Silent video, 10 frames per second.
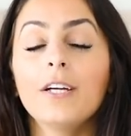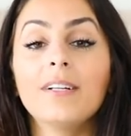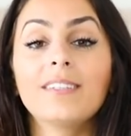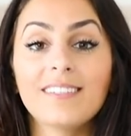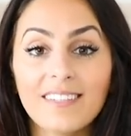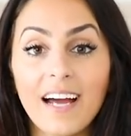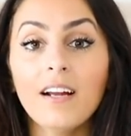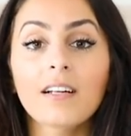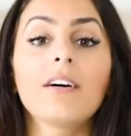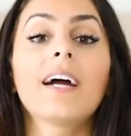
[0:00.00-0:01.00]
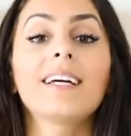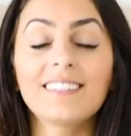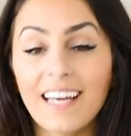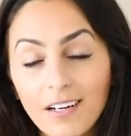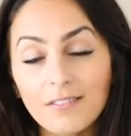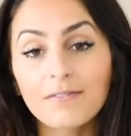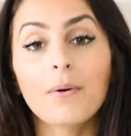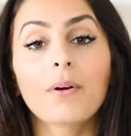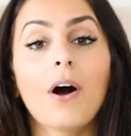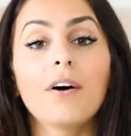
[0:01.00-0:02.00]
you need to sign on clients, get on
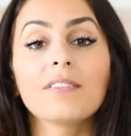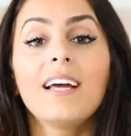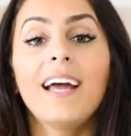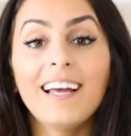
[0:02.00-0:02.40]
phone calls,